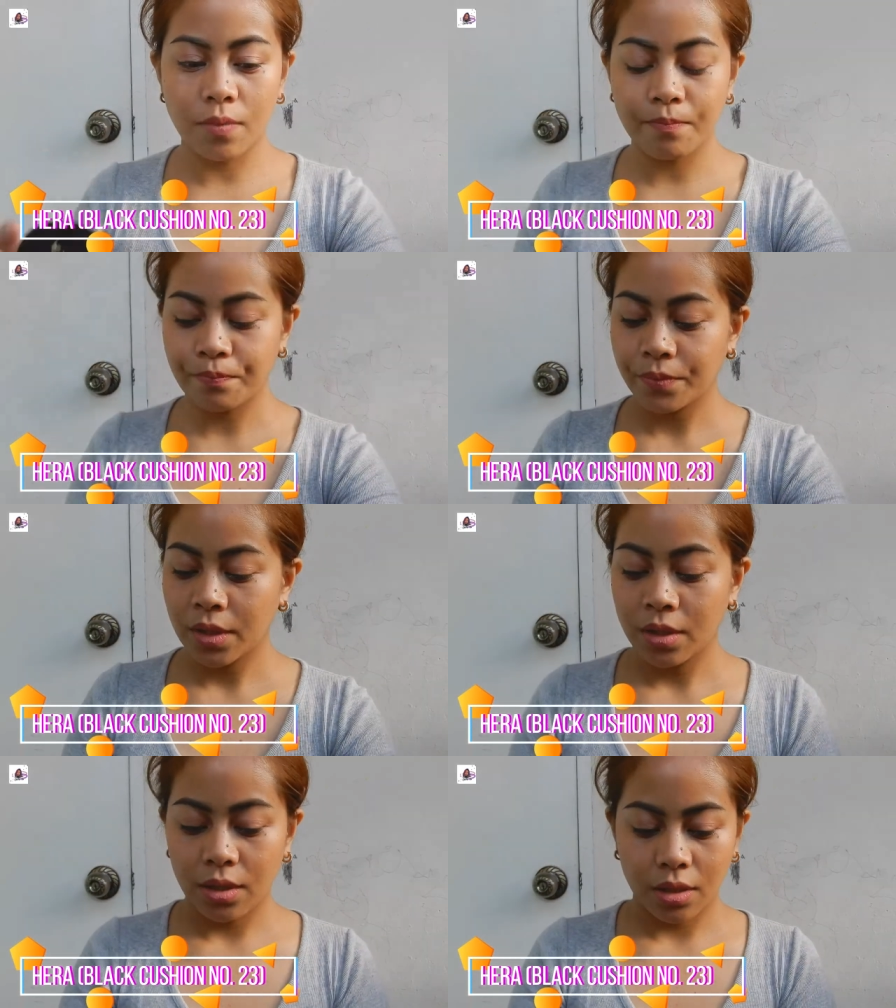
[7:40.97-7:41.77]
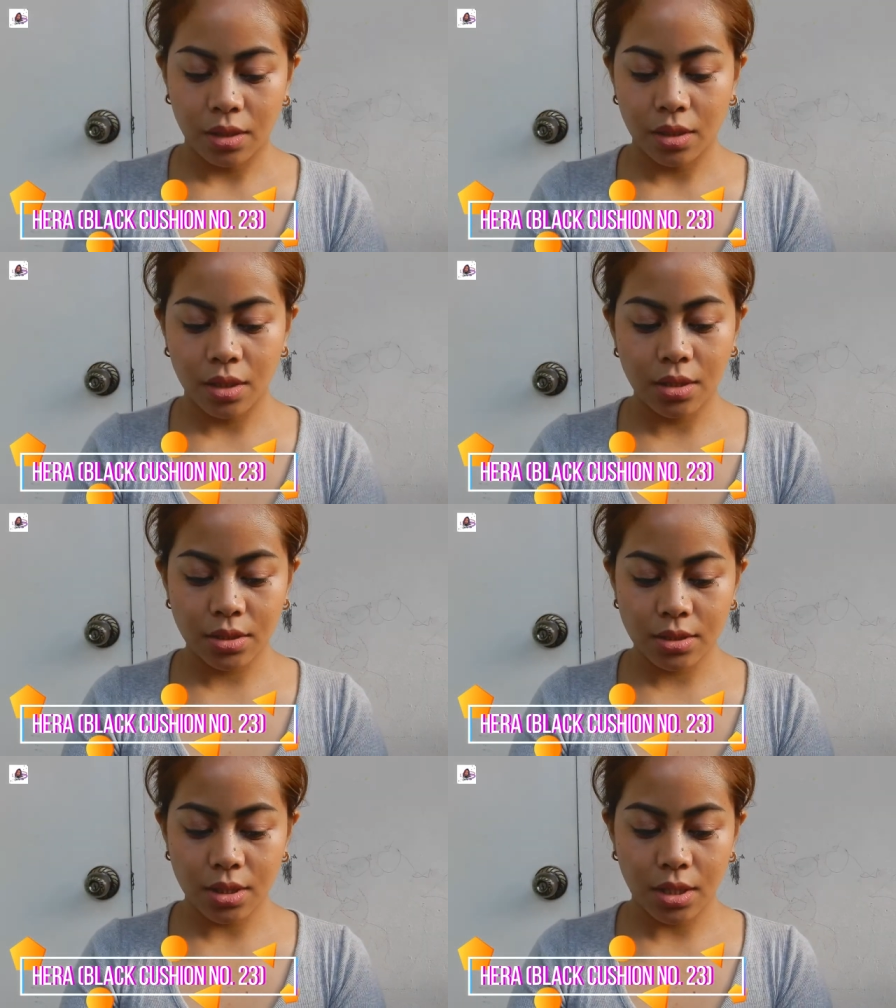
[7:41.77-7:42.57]
one and
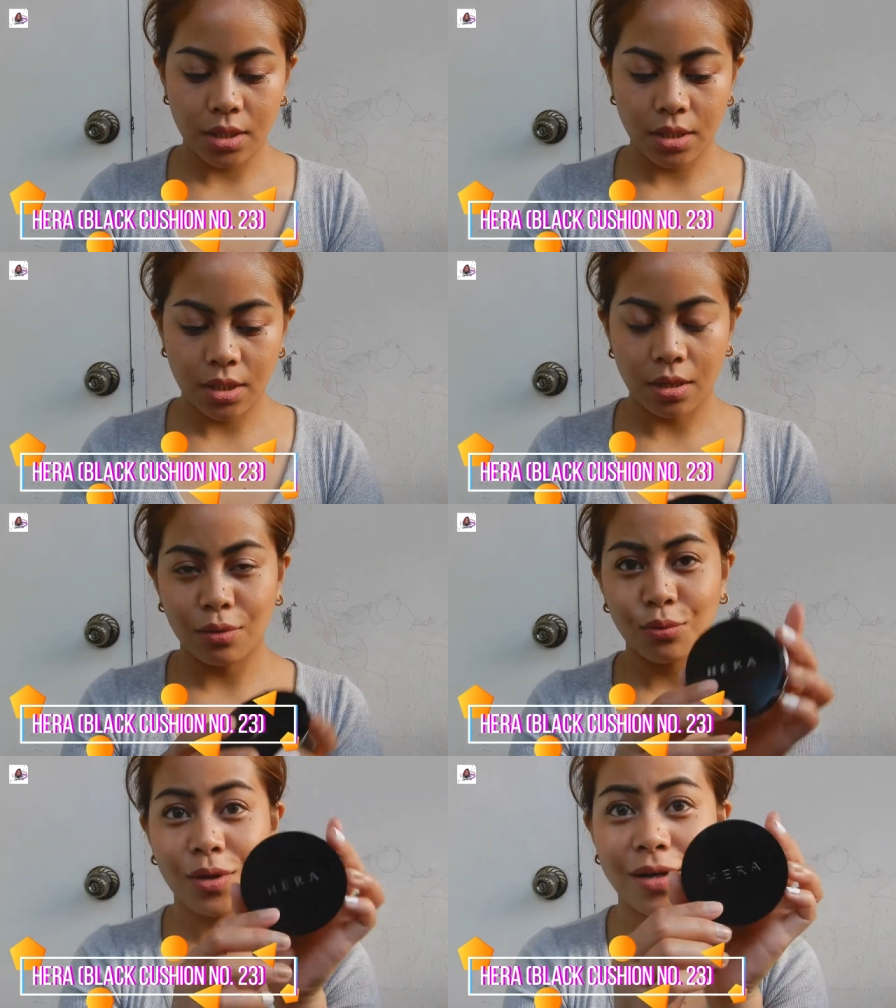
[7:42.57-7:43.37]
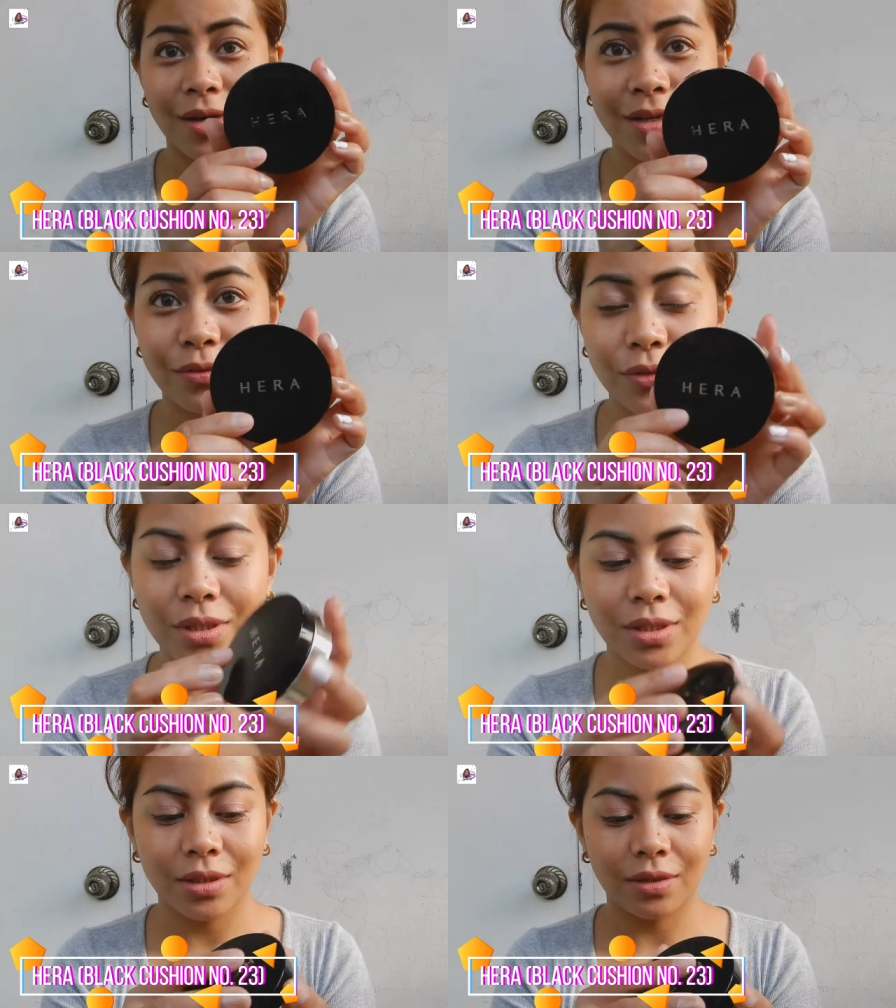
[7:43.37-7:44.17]
this and yeah, wow, I
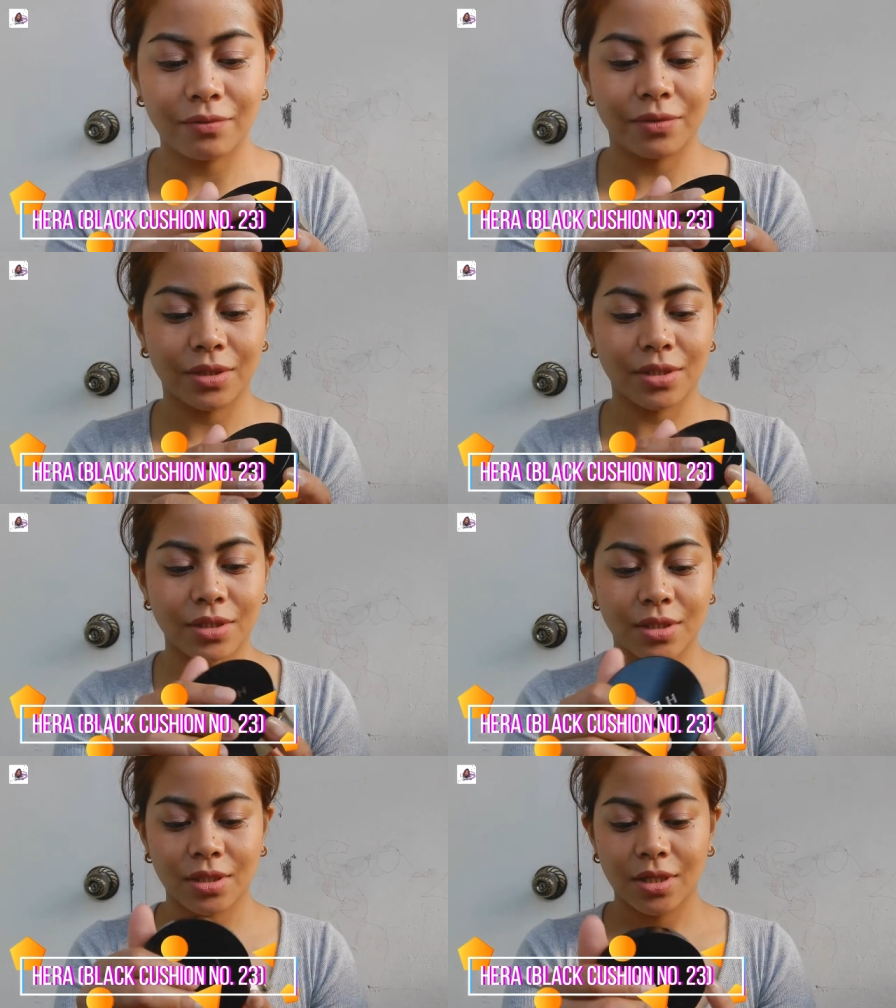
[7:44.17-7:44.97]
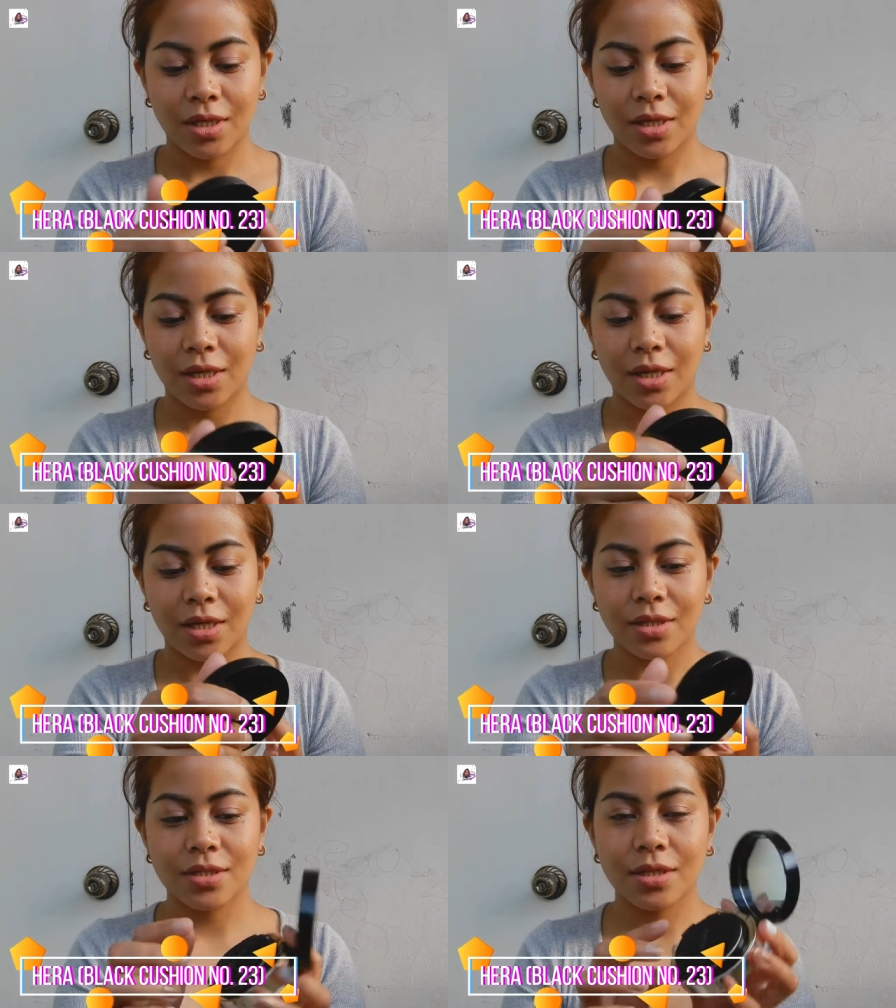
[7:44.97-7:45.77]
really love it.
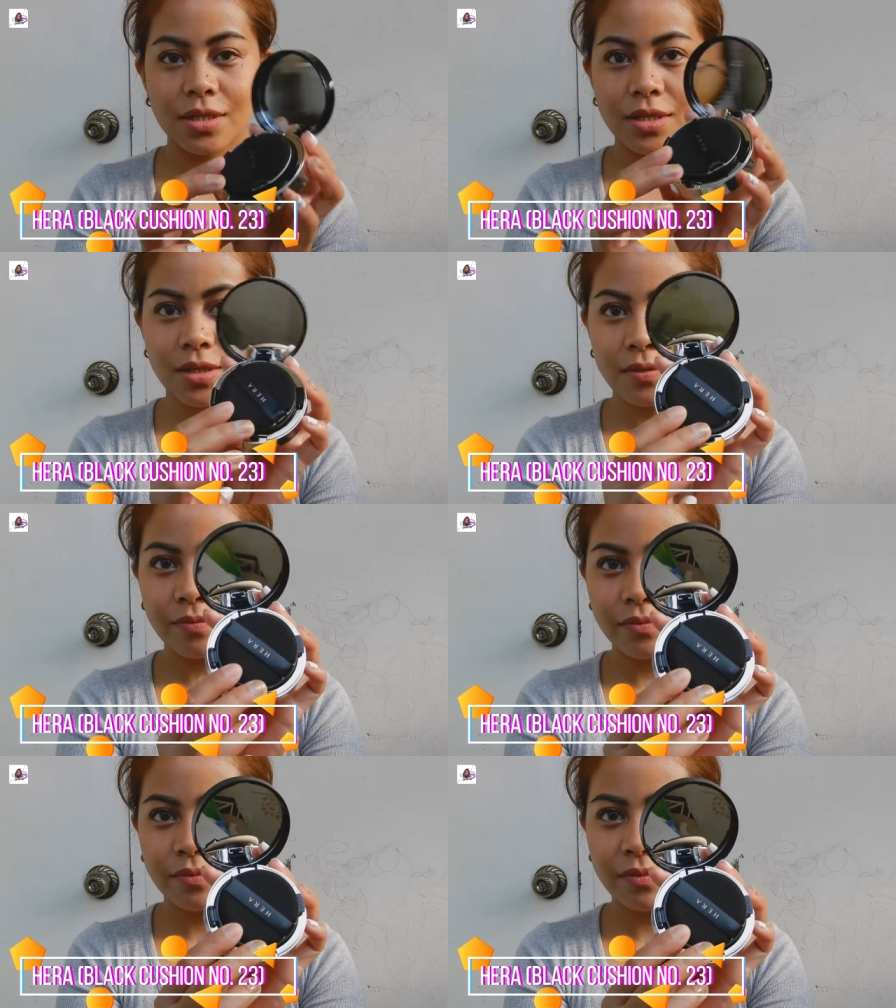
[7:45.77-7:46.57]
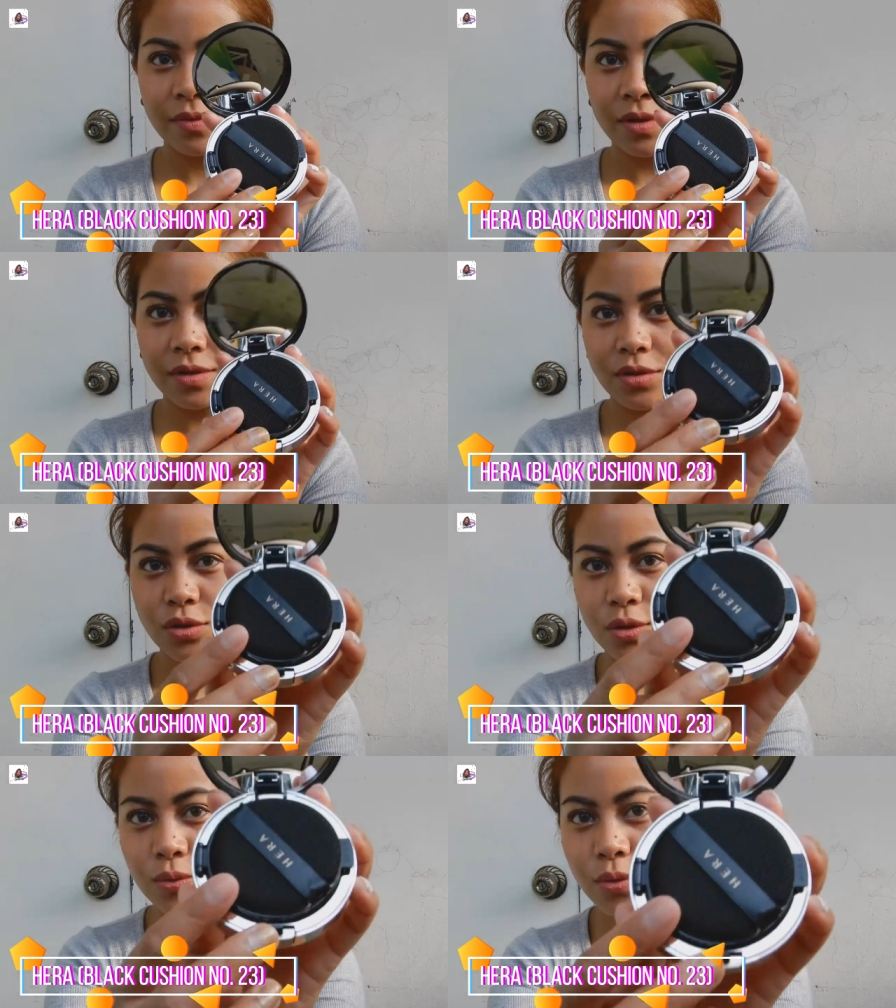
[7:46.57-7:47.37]
And ta-da! It's
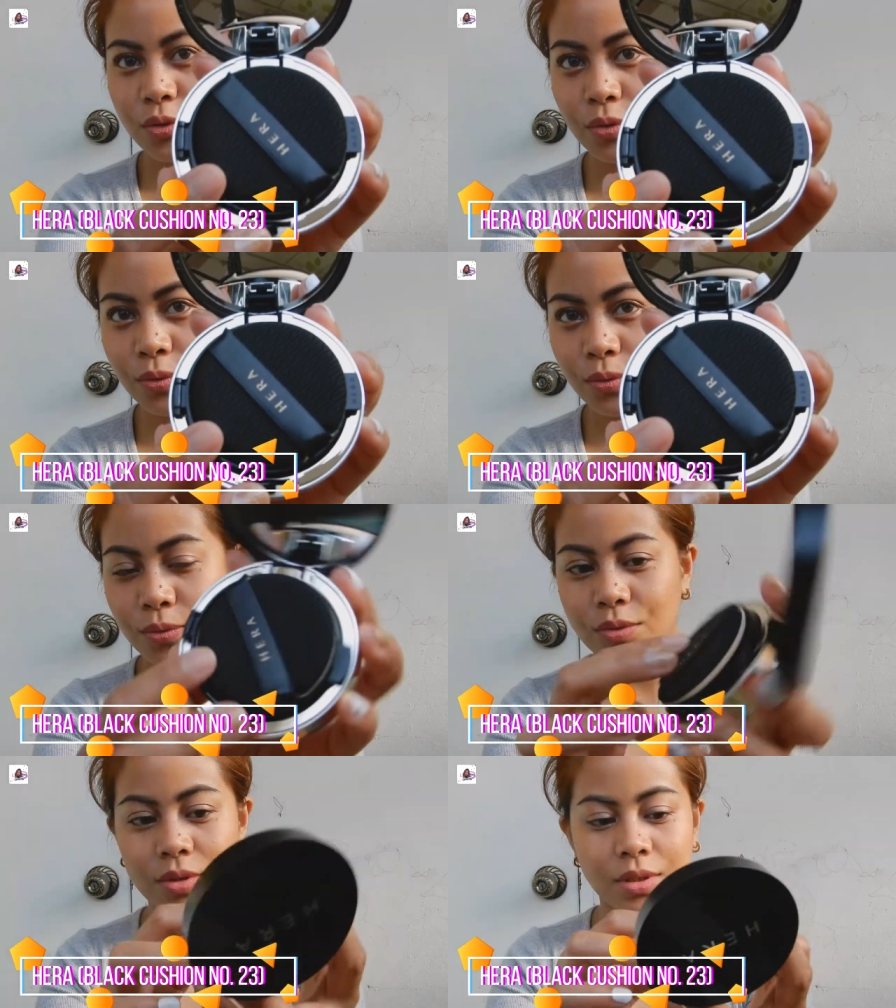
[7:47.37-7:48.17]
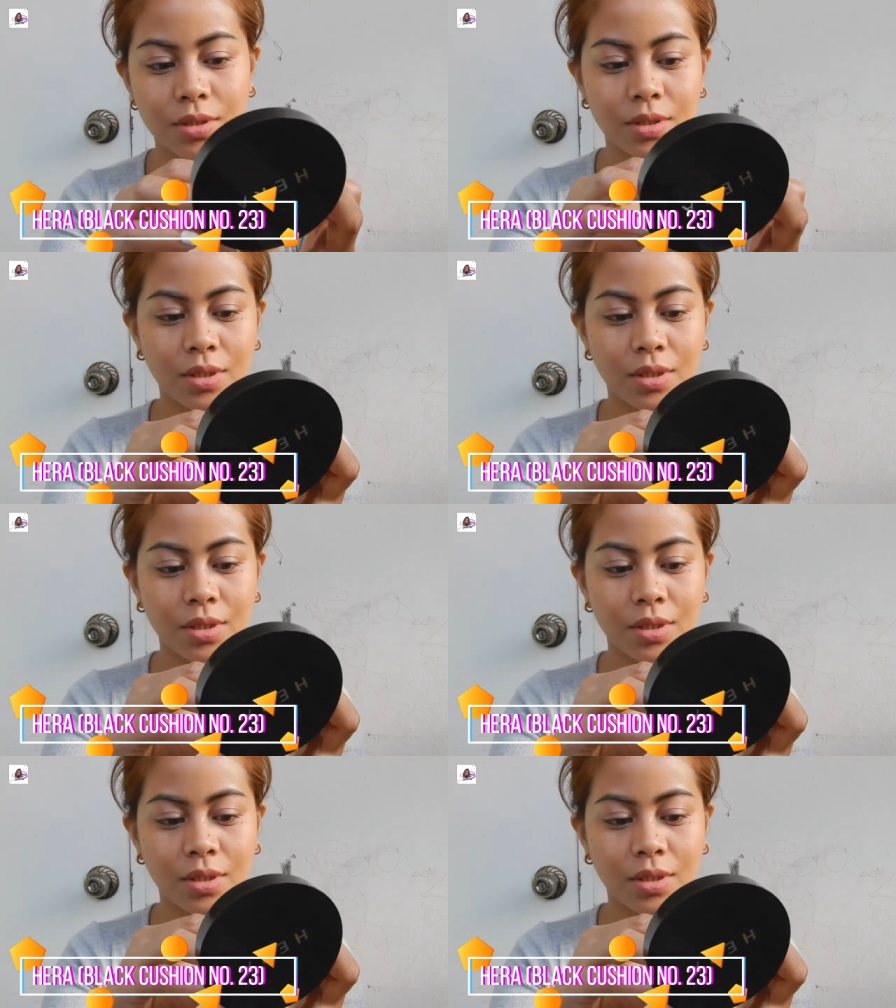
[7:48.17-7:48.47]
so cute.